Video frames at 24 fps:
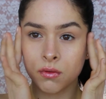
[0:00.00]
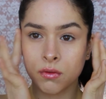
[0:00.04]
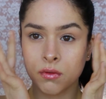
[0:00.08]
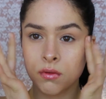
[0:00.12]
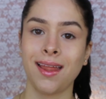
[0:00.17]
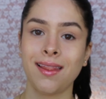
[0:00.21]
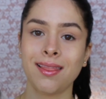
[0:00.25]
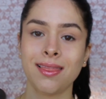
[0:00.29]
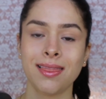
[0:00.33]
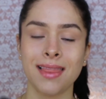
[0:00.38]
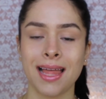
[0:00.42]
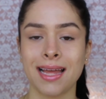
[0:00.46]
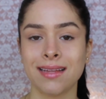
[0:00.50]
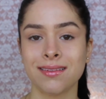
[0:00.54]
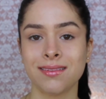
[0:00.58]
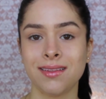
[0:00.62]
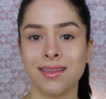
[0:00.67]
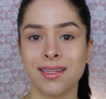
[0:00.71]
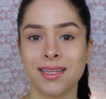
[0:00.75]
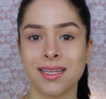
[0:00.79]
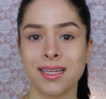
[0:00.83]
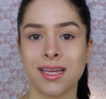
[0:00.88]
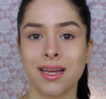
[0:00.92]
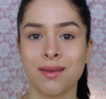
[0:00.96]
And
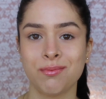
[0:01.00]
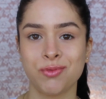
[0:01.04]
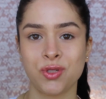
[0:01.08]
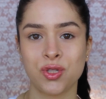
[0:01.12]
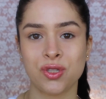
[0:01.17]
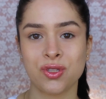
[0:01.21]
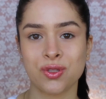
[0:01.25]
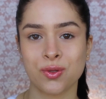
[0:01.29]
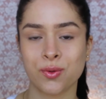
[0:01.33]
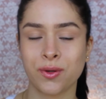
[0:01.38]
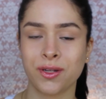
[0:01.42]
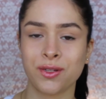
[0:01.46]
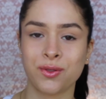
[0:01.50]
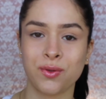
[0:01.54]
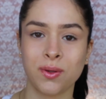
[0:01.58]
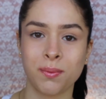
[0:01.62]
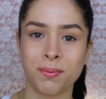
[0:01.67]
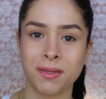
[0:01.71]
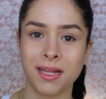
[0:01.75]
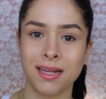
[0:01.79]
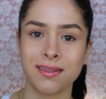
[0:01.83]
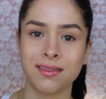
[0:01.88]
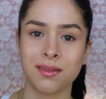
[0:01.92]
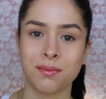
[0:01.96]
lastly, I'm just going to
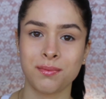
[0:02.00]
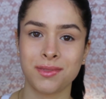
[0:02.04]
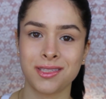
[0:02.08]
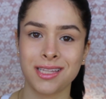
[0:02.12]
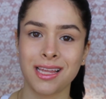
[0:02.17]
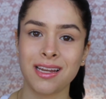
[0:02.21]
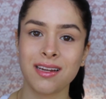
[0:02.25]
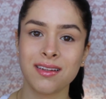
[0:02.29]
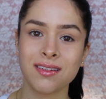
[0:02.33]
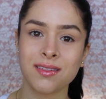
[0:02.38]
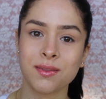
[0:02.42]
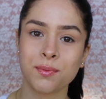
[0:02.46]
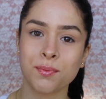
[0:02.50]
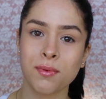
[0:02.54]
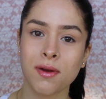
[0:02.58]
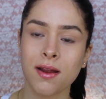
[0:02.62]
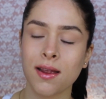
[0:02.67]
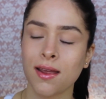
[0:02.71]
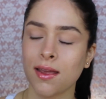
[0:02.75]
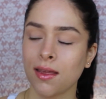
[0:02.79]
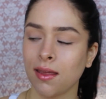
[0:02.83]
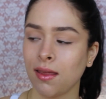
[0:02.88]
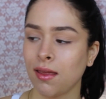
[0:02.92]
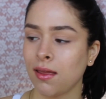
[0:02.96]
apply some setting
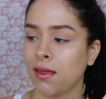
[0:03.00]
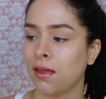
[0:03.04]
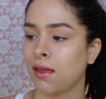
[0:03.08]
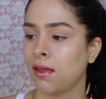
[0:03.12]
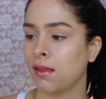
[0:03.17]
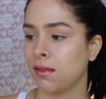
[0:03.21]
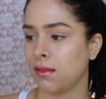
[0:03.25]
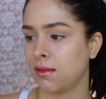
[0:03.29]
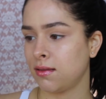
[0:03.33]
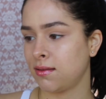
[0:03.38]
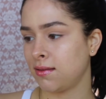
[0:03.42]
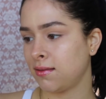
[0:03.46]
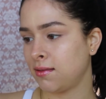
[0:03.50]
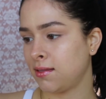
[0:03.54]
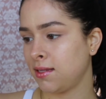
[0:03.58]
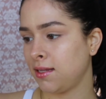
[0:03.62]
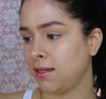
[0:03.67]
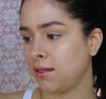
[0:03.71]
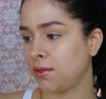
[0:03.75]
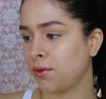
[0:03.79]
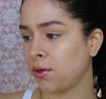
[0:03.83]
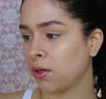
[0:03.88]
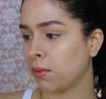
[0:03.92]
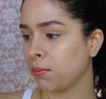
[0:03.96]
spray. This is
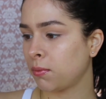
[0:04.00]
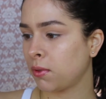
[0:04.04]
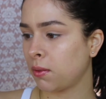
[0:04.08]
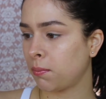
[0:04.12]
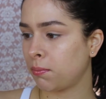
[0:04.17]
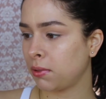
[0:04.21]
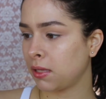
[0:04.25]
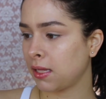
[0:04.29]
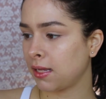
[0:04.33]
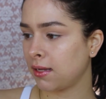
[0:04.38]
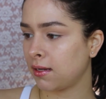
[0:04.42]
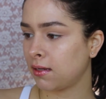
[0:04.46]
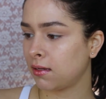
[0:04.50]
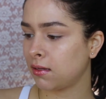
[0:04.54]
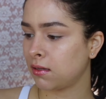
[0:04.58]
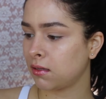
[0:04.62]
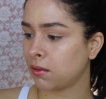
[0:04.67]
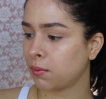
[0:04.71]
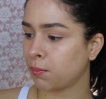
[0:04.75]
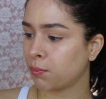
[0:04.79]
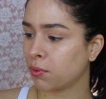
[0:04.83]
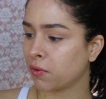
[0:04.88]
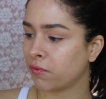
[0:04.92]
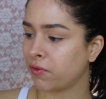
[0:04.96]
the
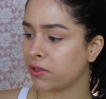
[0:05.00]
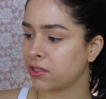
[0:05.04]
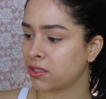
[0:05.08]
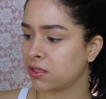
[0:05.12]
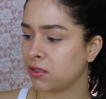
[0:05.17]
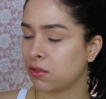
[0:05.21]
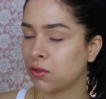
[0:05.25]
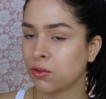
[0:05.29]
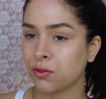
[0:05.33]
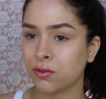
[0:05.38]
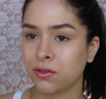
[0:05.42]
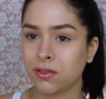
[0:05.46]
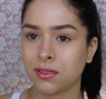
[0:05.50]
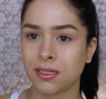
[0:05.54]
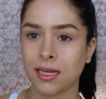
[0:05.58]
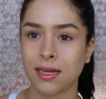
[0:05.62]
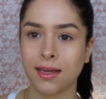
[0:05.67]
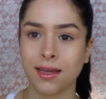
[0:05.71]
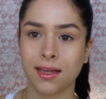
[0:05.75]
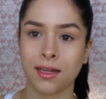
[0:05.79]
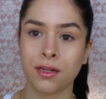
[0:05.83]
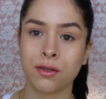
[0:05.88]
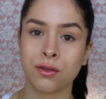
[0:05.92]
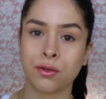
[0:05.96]
Dermablend Professional
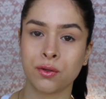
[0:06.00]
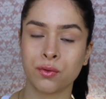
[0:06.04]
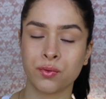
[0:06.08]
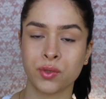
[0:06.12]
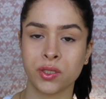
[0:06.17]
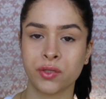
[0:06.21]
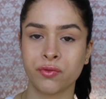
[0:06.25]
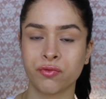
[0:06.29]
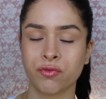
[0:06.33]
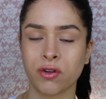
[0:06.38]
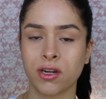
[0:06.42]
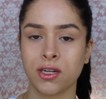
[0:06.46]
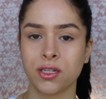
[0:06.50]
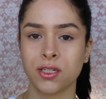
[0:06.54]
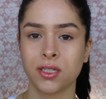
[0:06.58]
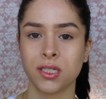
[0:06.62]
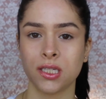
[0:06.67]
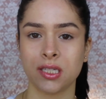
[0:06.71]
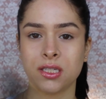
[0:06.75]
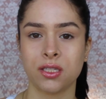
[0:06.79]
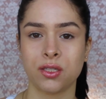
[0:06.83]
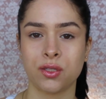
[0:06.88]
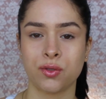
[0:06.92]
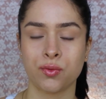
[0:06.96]
Set and Refresh
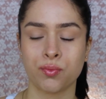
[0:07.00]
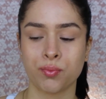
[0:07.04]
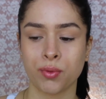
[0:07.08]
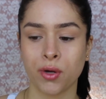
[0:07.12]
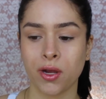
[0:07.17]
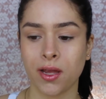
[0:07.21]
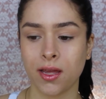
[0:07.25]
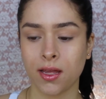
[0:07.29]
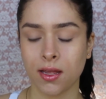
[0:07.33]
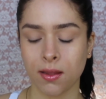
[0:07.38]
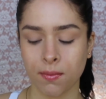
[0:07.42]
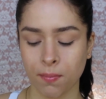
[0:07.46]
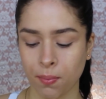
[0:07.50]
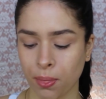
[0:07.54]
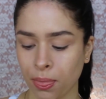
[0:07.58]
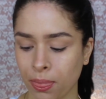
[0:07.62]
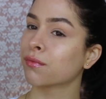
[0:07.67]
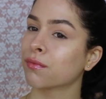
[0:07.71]
Spray.